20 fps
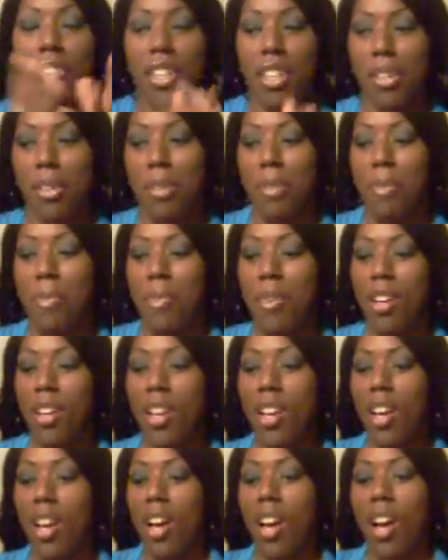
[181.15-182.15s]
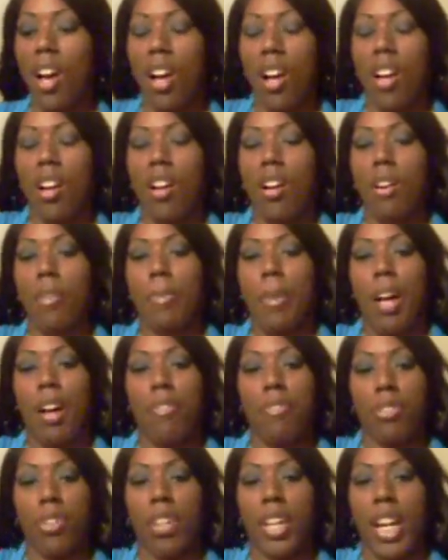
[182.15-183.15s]
them. Um,
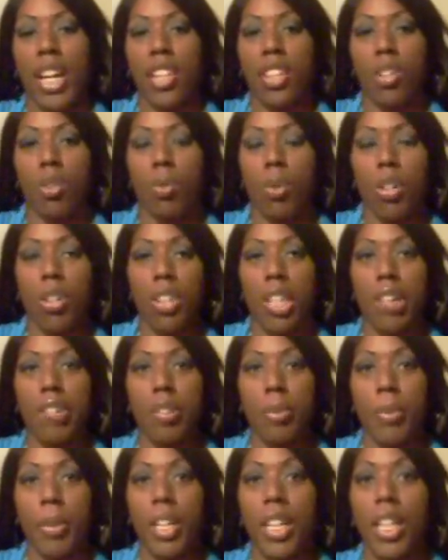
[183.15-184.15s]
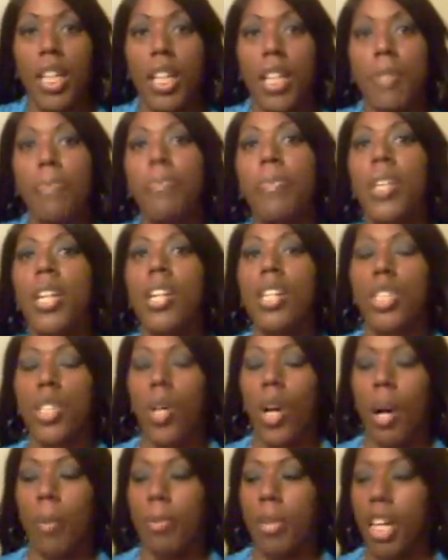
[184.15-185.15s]
I feel like they're worth every penny.
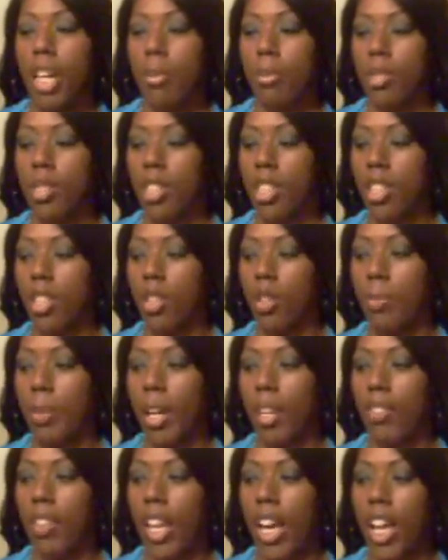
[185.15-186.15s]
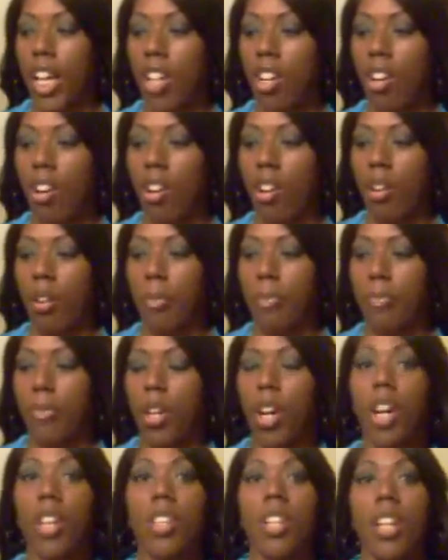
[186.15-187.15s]
So I'll be able to tell you about that um,
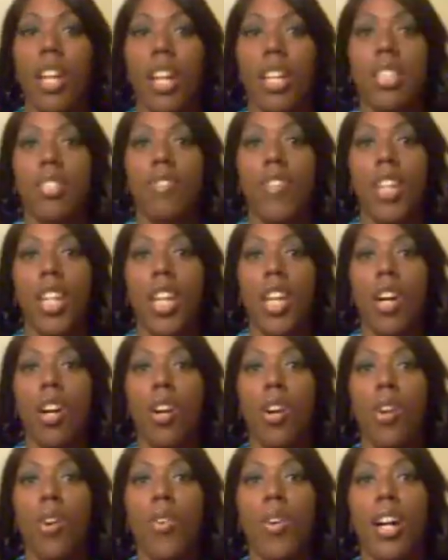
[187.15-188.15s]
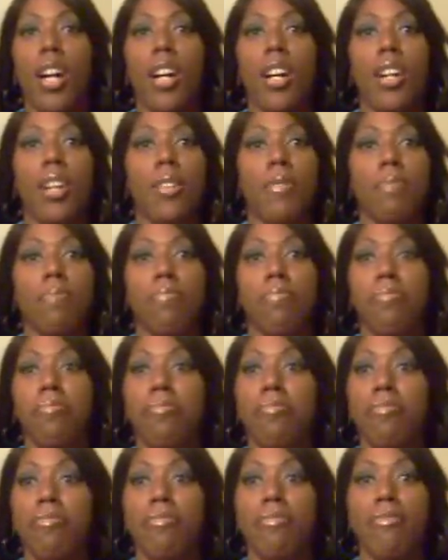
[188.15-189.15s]
on the next video. Um,
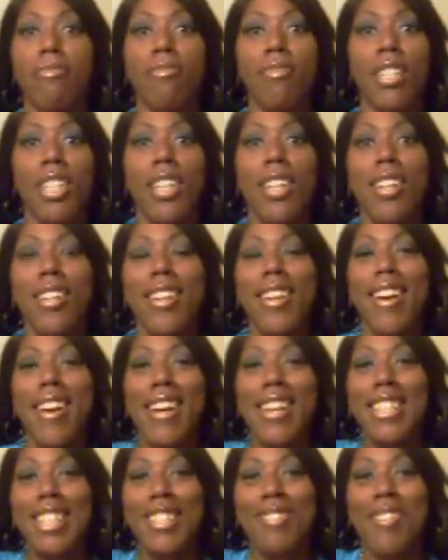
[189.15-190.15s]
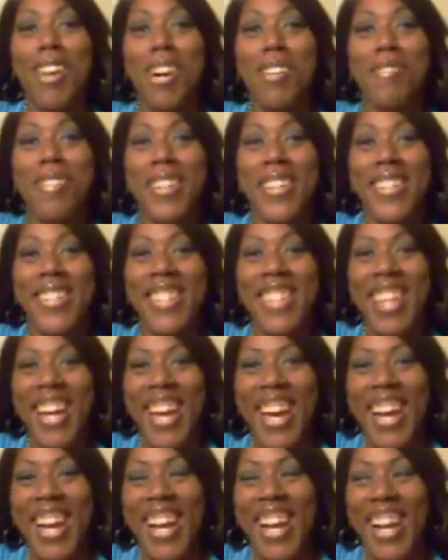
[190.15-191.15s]
Mommy. Yeah, it's my
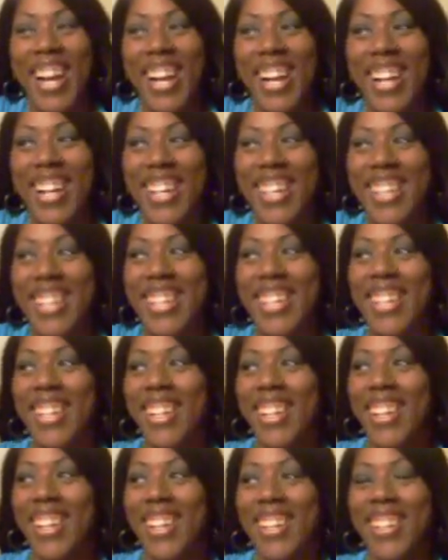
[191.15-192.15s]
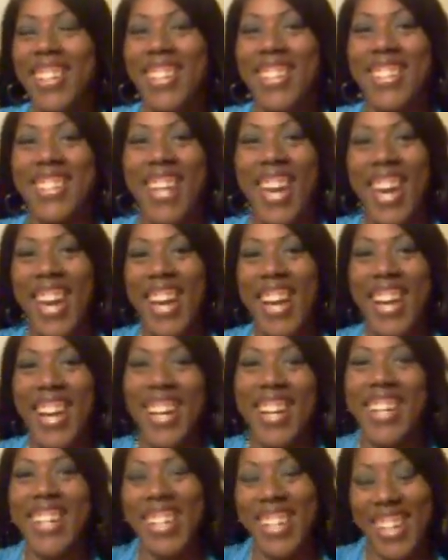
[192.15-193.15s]
birthday. Mommy.
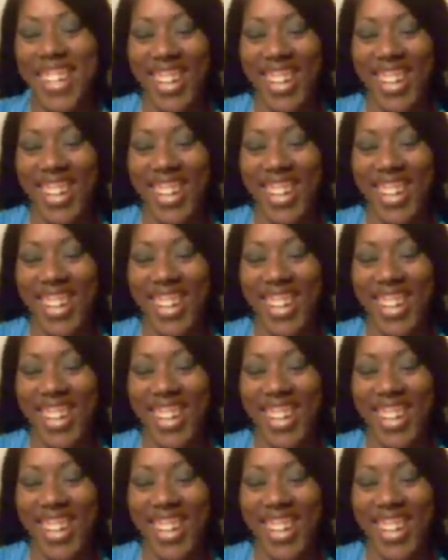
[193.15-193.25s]
Yay.